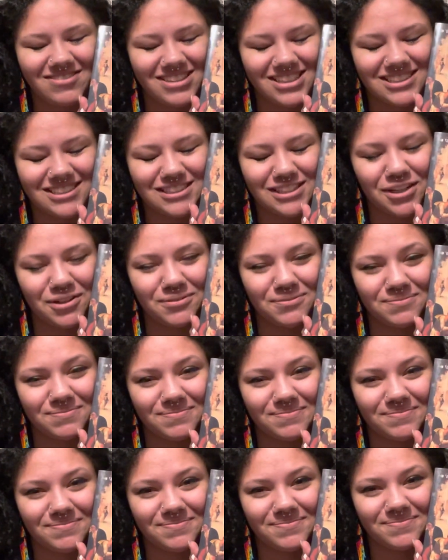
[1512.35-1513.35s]
this show.
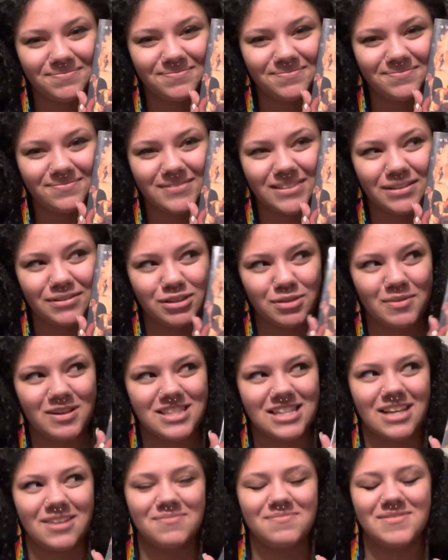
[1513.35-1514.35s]
It was
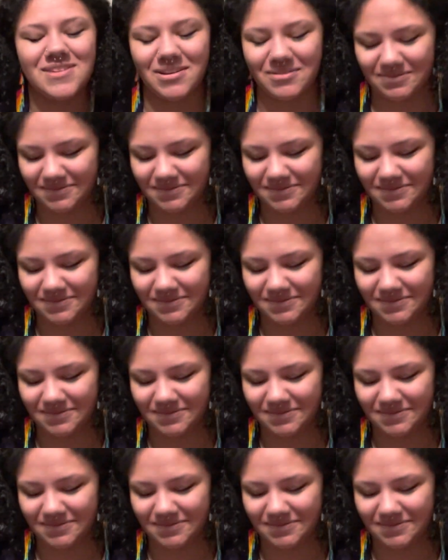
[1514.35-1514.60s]
amazing. So